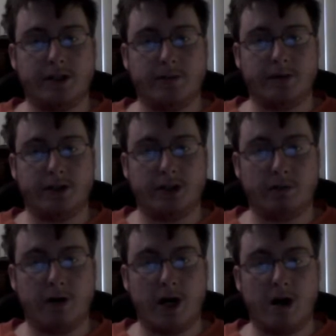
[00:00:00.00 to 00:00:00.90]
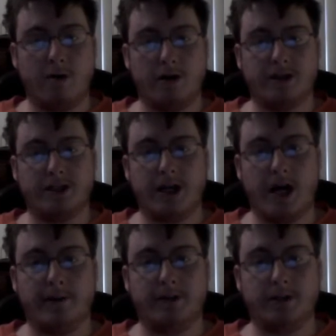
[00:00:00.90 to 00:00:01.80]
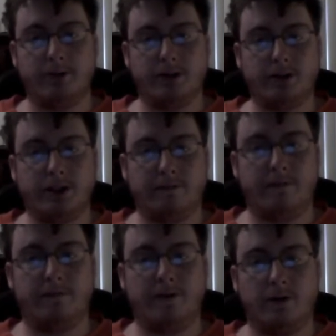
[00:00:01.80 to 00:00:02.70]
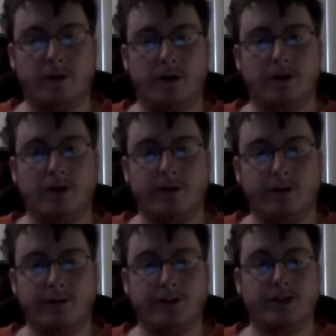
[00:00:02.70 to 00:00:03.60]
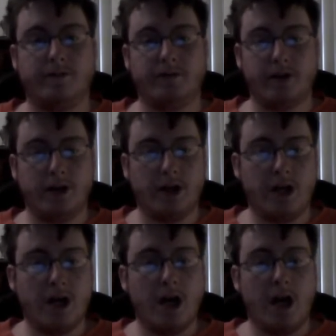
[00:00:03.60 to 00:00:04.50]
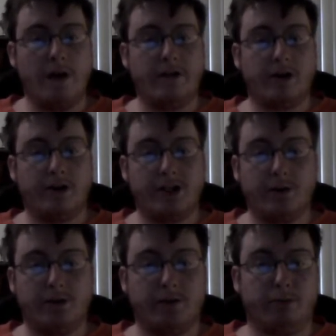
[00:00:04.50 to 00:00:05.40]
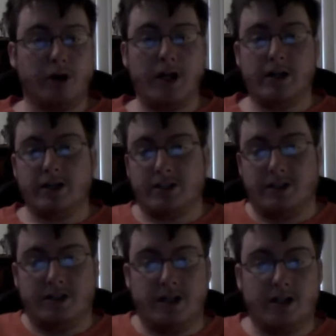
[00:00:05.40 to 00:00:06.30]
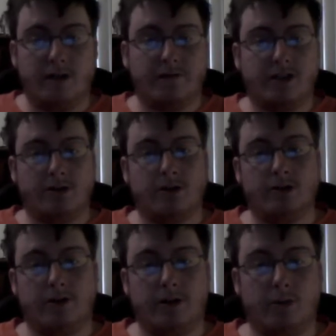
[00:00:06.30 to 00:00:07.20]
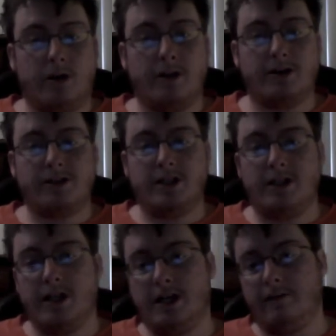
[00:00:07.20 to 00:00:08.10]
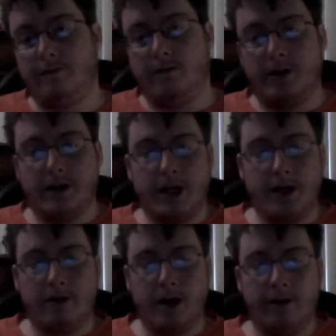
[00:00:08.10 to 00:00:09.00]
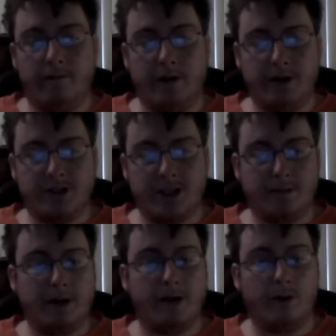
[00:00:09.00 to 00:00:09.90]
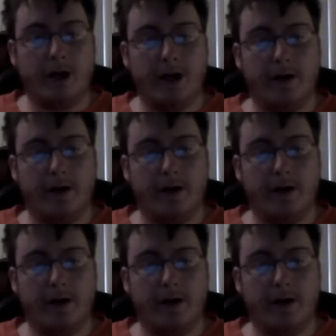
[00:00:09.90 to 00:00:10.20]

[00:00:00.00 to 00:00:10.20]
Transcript: to pursue power is to have the ability to fulfill our goals. Every creature with a brain has an agenda of some sort, whether it's to eat, fornicate, or have fun in some other way.